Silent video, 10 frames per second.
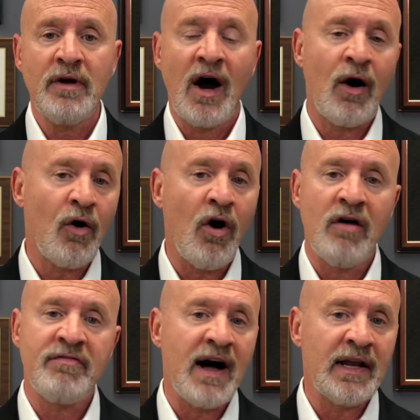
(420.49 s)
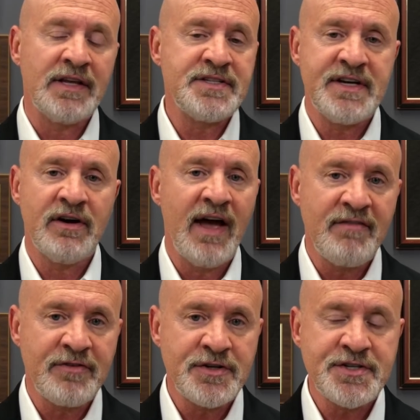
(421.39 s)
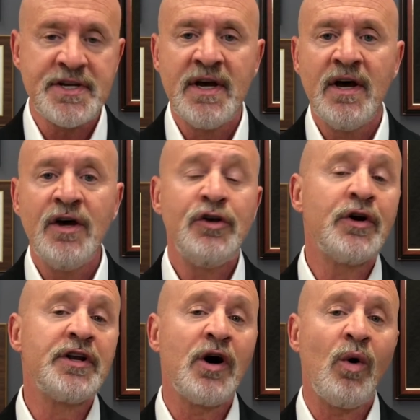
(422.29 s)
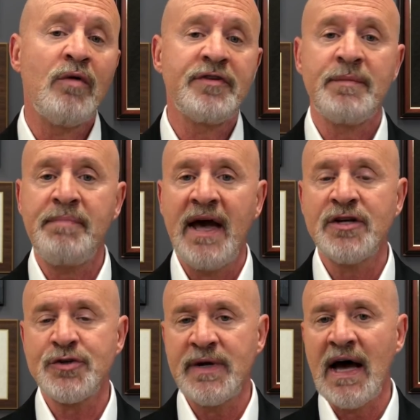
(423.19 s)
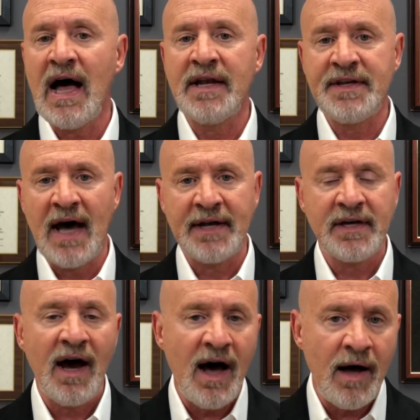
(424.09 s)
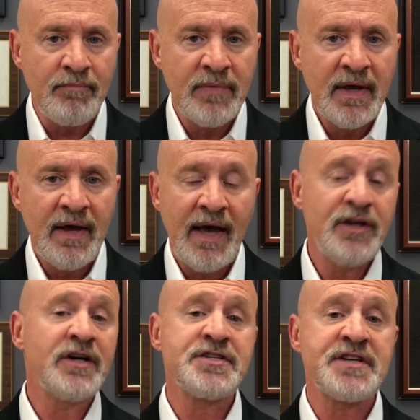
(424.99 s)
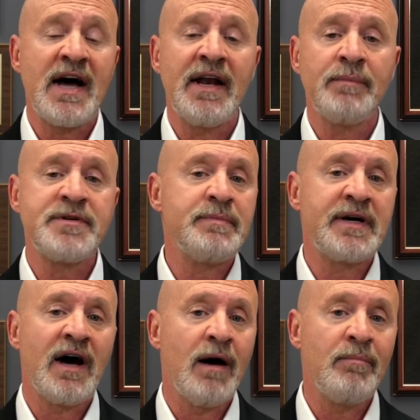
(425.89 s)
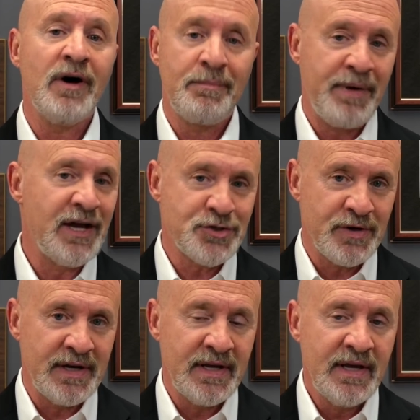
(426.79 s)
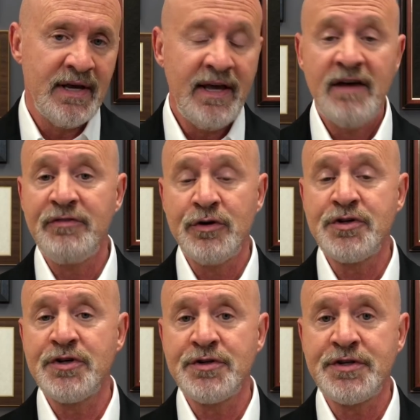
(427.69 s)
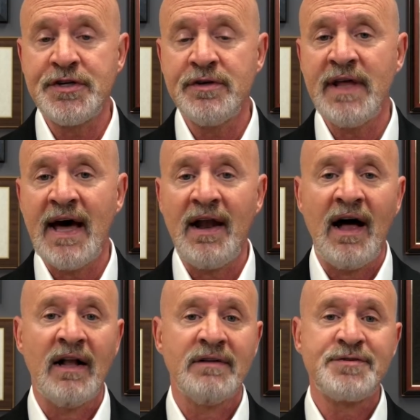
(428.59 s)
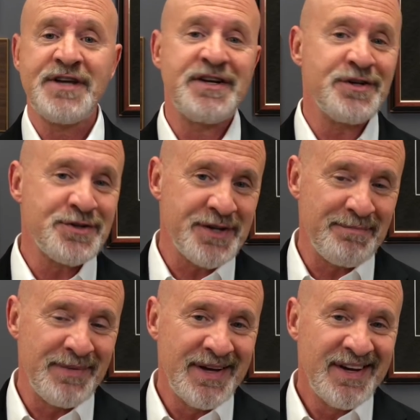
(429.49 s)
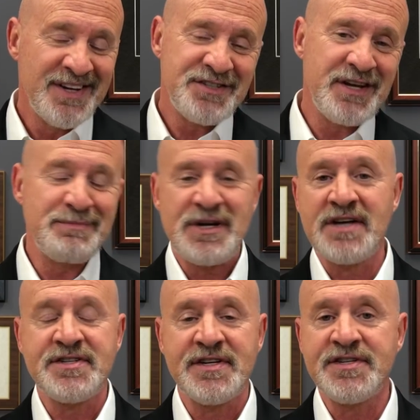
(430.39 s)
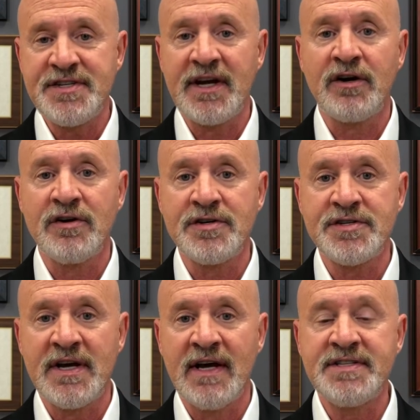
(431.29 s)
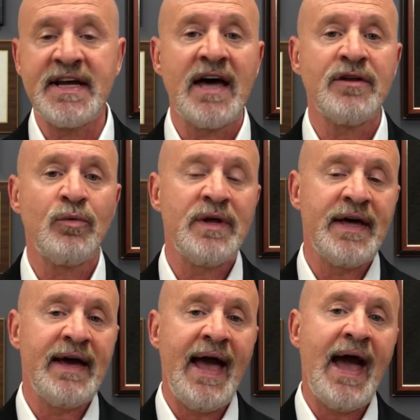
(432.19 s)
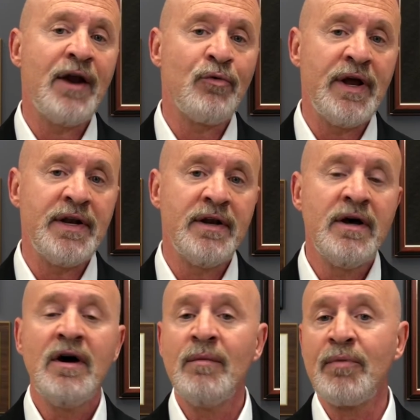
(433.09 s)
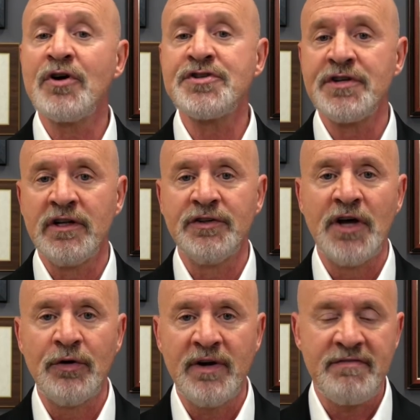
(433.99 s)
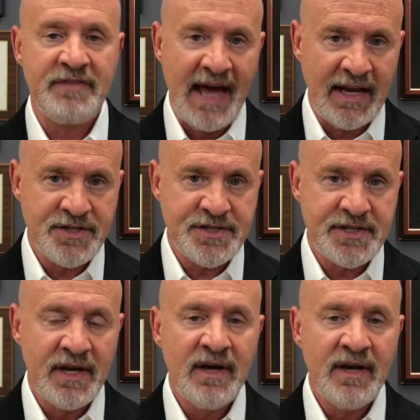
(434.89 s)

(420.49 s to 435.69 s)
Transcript: our all-volunteer efforts, you can go over to patreon.com and you can sign up to become a patron. If you choose to do that, I'll send you some Team Justice stickers together with a handwritten personal note of thanks.